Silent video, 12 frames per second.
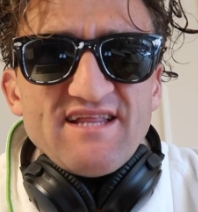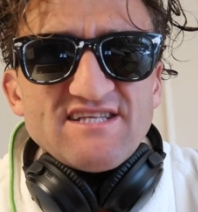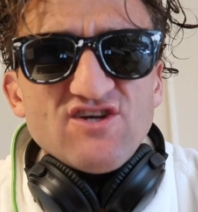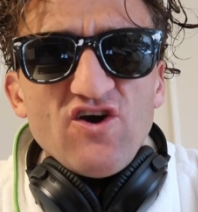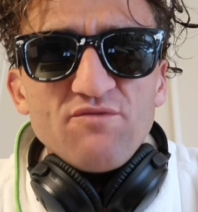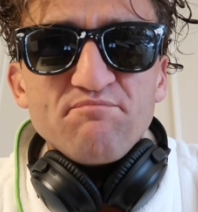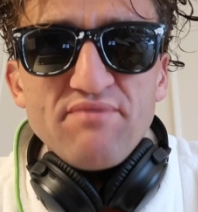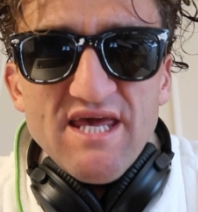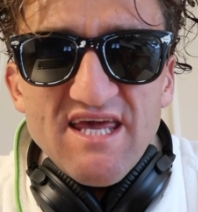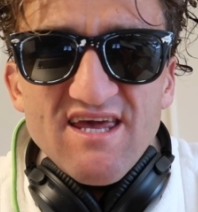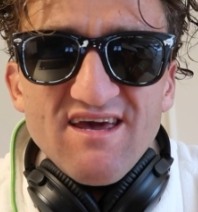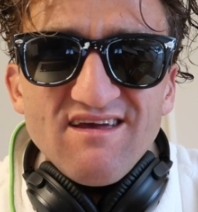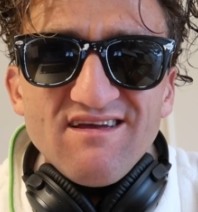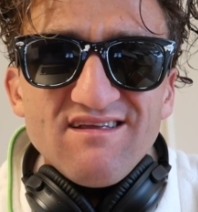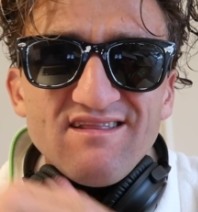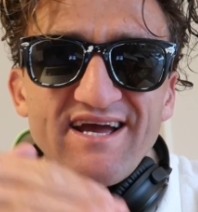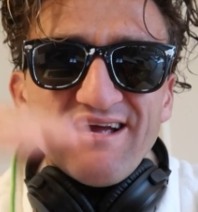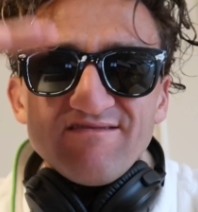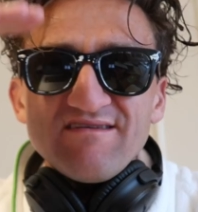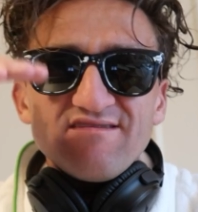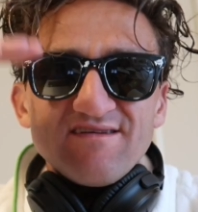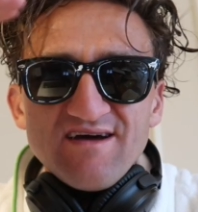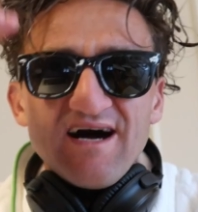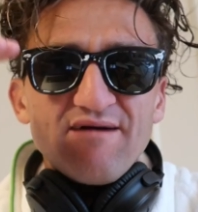That's called peaking, like it's at
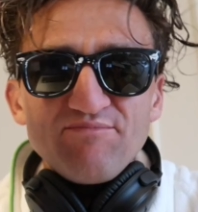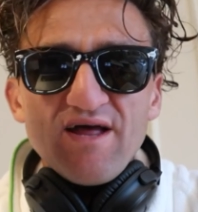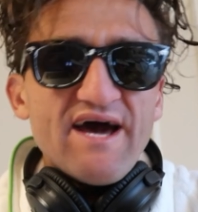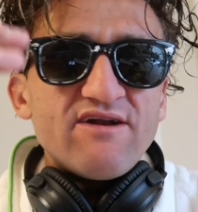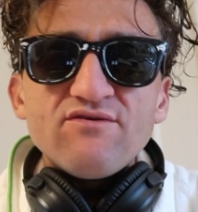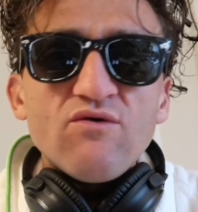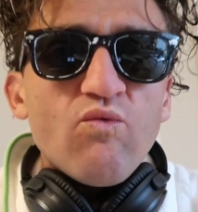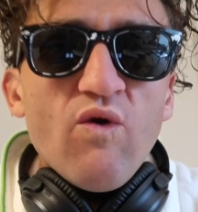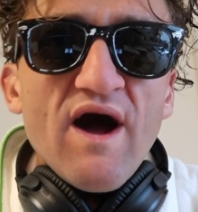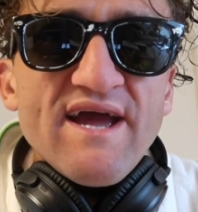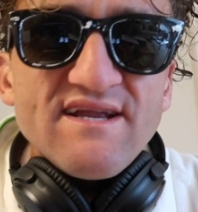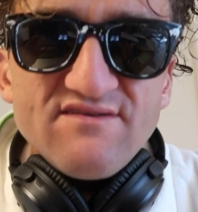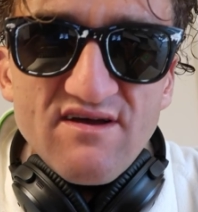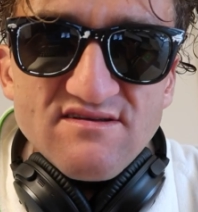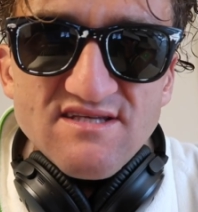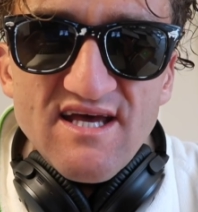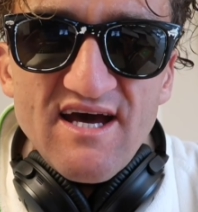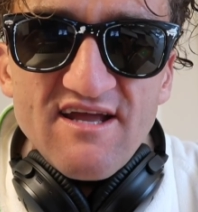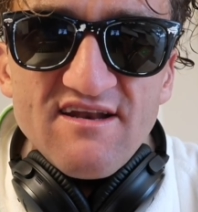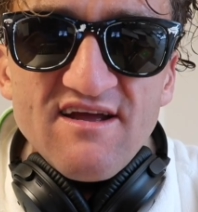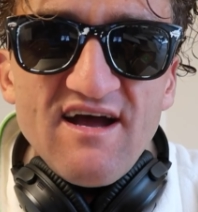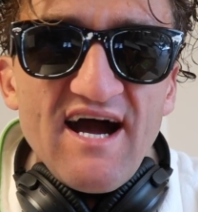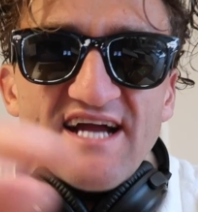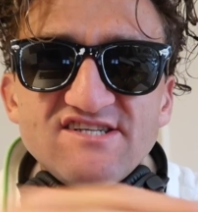the top. I don't know why it does that.
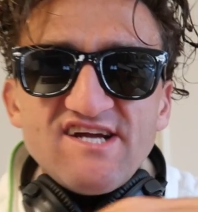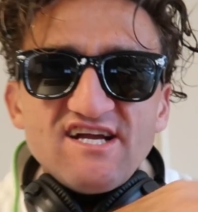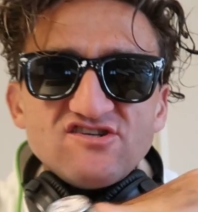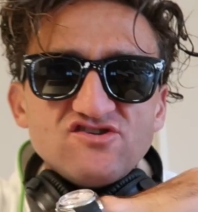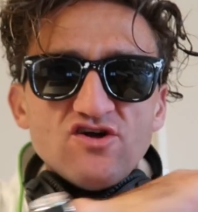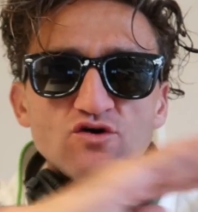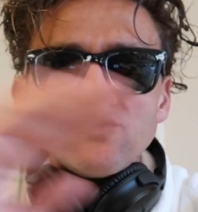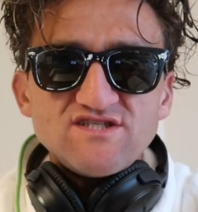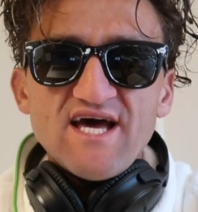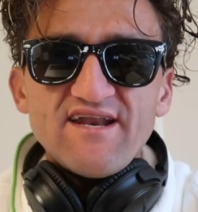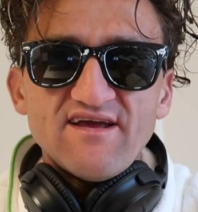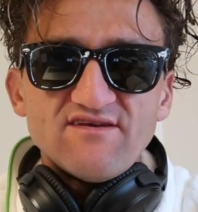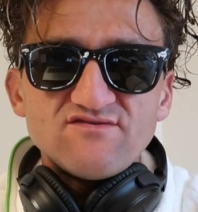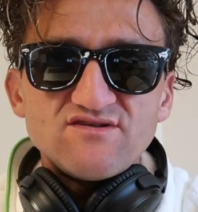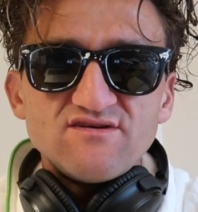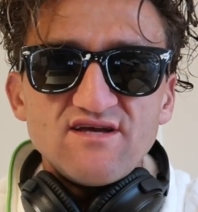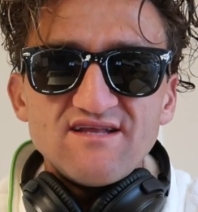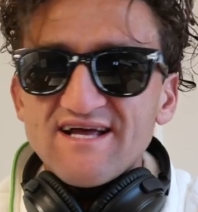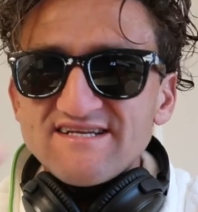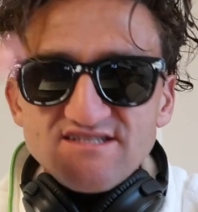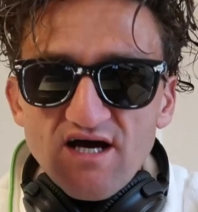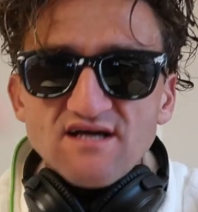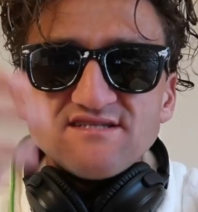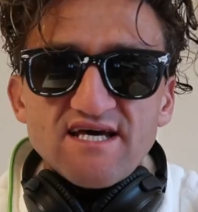I change no settings. It like
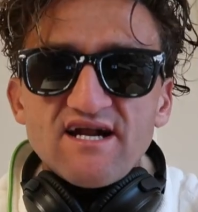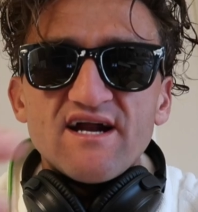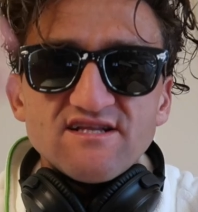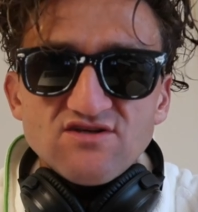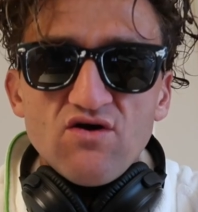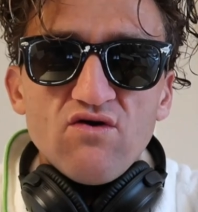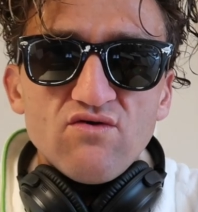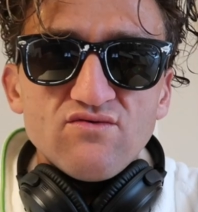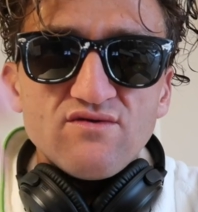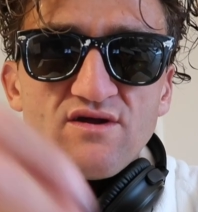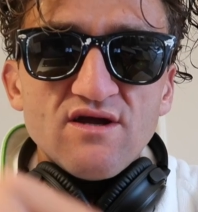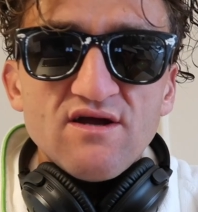does that on its own.